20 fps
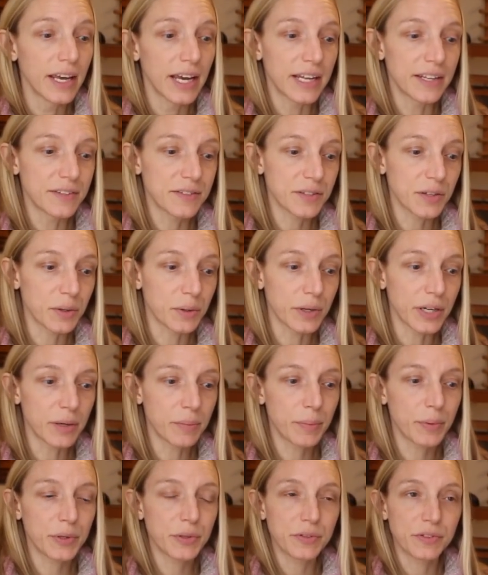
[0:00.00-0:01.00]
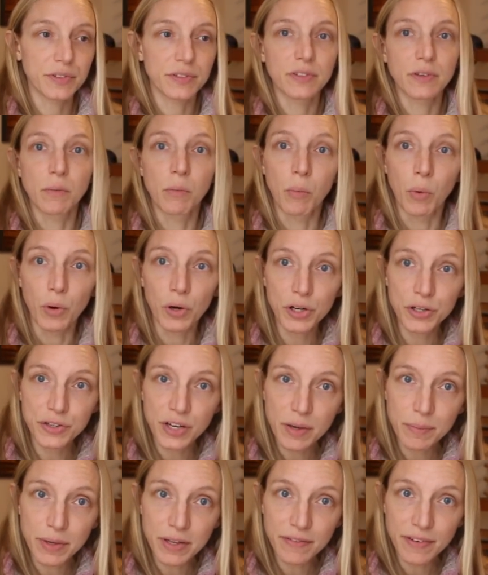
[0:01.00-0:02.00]
and so it produces a more
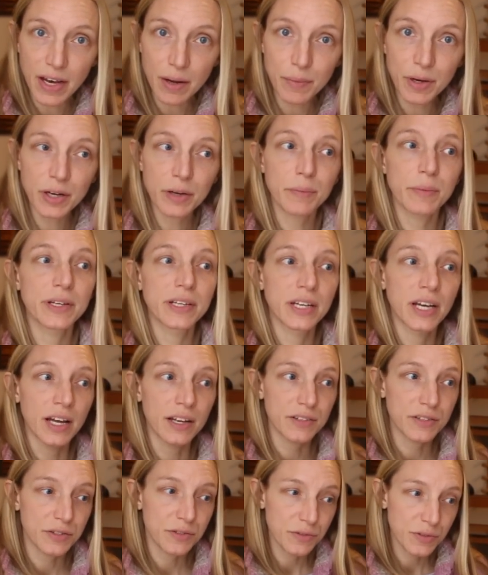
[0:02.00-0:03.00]
drapey fabric, but not